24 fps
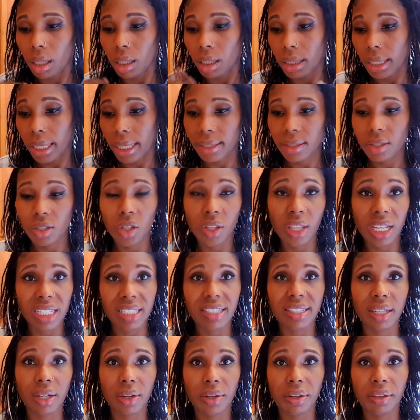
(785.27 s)
Yeah, so that's
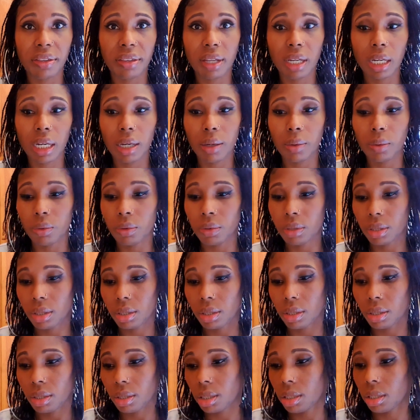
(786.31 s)
the only thing that was
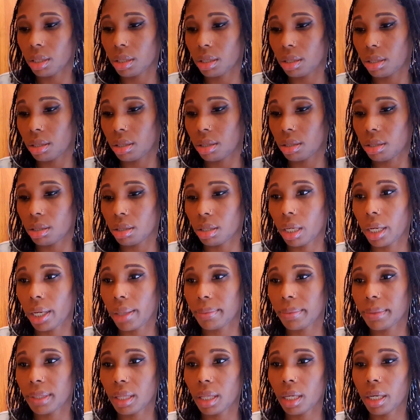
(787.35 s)

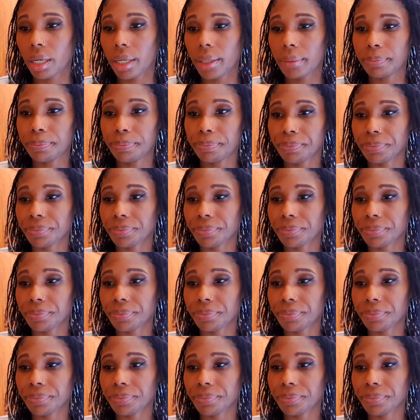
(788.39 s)
kept there.